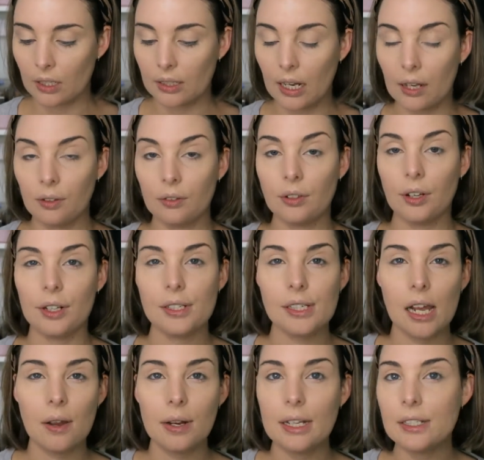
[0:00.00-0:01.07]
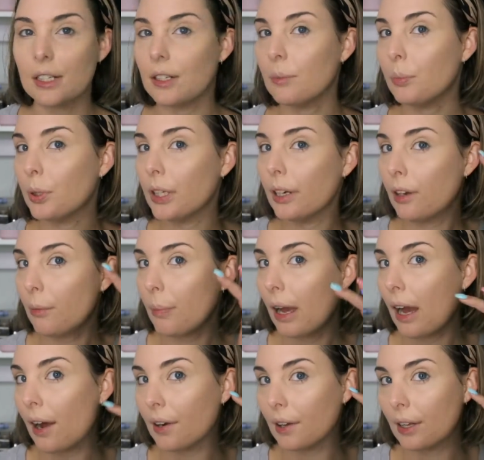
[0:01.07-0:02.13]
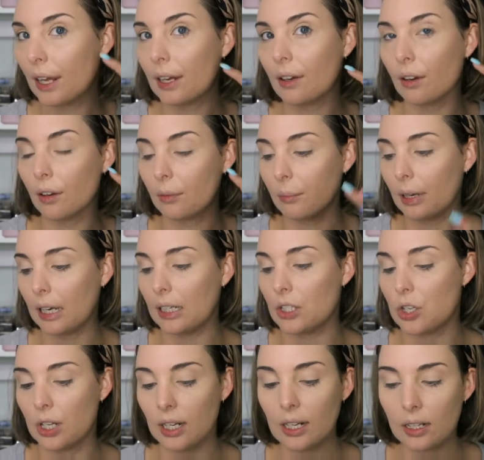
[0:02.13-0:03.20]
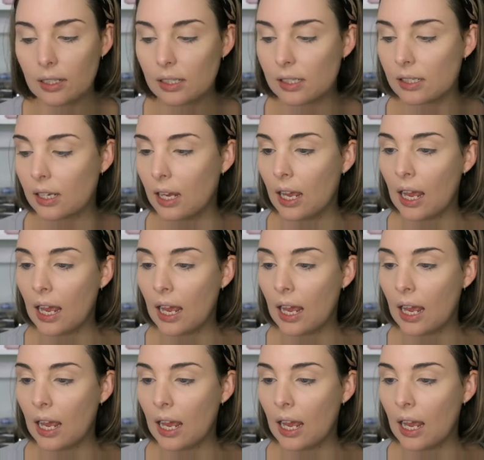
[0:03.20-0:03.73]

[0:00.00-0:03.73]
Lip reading: Now you'll notice how I didn't put any powder like on my cheeks,